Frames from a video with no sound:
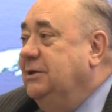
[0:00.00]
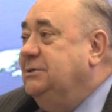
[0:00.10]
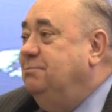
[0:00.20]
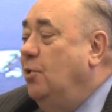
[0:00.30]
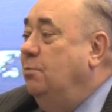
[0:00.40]

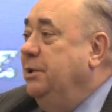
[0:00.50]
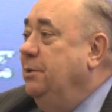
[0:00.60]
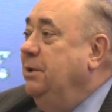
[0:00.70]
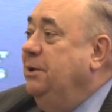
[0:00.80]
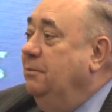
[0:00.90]
has
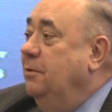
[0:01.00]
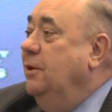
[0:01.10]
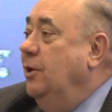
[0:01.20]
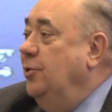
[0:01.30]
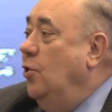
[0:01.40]
probably been
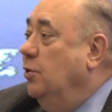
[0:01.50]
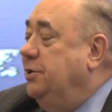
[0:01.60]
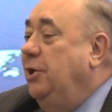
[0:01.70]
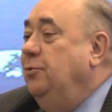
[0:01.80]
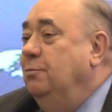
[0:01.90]

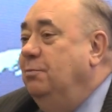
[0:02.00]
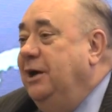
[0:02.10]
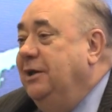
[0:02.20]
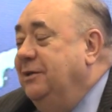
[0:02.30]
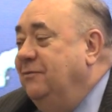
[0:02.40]
knocked out
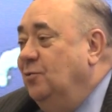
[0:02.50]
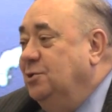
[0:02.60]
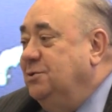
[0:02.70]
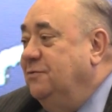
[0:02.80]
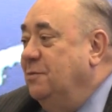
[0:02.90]
by the
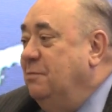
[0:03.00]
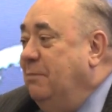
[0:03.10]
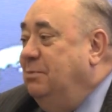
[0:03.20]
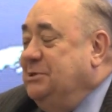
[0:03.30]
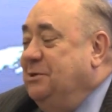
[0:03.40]
votes of the
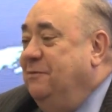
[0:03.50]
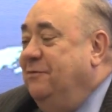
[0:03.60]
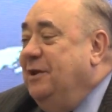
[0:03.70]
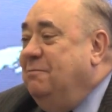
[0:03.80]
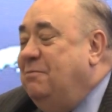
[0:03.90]
members
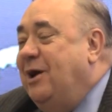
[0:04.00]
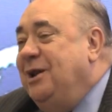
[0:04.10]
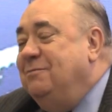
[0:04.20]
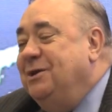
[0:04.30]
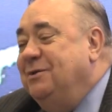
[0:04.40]
of
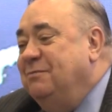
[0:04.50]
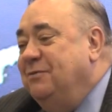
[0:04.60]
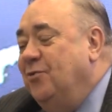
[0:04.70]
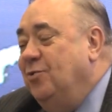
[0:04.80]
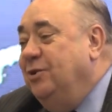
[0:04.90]
Parliament
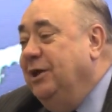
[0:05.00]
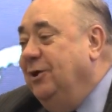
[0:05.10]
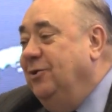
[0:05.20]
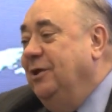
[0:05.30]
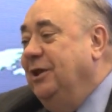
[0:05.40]
before
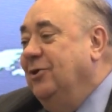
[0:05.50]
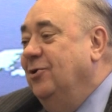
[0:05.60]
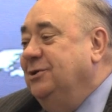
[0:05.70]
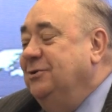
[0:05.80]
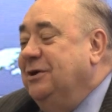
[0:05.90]
they
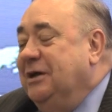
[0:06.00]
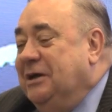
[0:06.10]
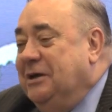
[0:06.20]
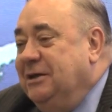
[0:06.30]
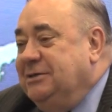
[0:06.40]
got to
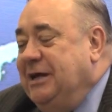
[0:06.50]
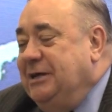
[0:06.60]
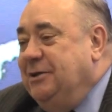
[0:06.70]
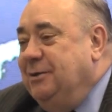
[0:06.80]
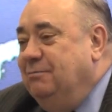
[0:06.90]

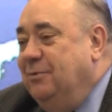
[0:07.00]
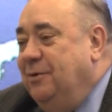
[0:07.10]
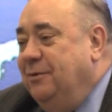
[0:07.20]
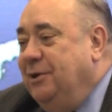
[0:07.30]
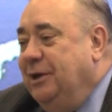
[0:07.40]
send him
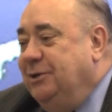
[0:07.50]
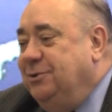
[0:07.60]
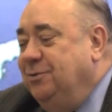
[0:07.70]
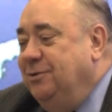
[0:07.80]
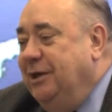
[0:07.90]

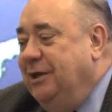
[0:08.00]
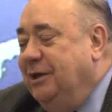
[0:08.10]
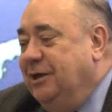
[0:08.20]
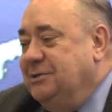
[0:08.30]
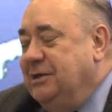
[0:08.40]
to the
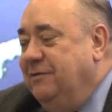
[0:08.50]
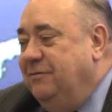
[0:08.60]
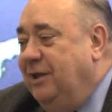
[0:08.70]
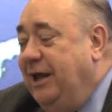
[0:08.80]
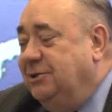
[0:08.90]

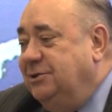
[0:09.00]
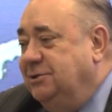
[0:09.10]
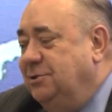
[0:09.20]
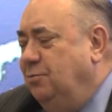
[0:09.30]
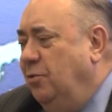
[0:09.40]
Conservative
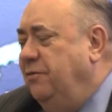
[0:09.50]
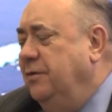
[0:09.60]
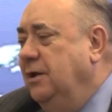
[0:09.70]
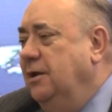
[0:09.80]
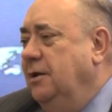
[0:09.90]
electorate. So both
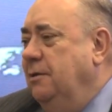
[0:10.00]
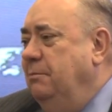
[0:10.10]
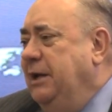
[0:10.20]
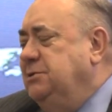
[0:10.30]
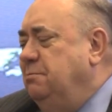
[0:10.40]

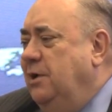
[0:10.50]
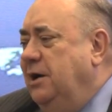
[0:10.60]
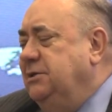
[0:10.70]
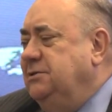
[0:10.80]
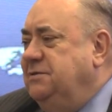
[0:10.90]
major
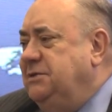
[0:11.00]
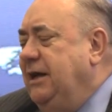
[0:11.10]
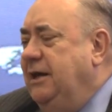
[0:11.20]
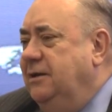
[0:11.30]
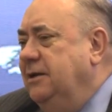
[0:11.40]
parties of
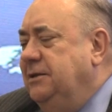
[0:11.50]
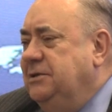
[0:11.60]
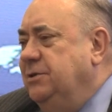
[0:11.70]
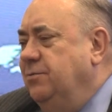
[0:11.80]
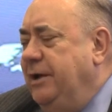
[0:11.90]
state are in
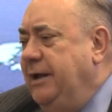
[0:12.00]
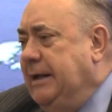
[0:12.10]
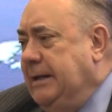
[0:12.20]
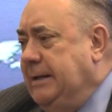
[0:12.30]
disarray.